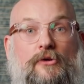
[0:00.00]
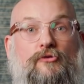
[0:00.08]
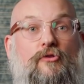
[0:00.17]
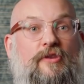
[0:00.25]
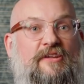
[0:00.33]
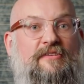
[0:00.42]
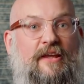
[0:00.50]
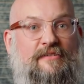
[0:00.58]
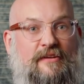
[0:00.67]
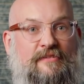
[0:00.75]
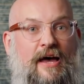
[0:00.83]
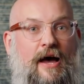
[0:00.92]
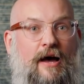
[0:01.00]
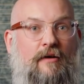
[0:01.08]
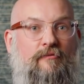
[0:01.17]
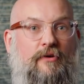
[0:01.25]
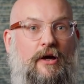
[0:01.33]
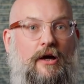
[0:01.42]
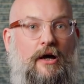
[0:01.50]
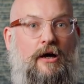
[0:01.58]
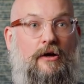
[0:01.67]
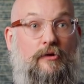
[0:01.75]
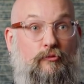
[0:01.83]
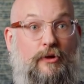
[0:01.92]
So this lets us have uh,